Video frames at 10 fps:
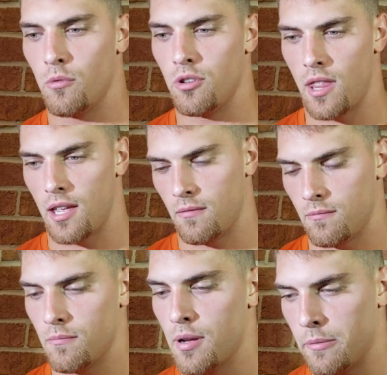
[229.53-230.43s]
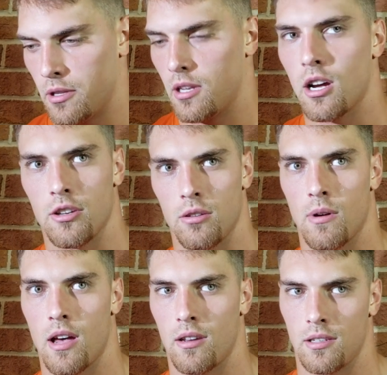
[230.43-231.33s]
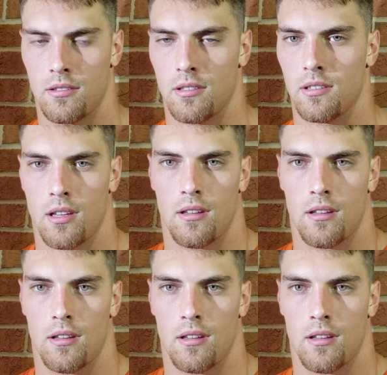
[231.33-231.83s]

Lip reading: when they publicly call you out, it's just,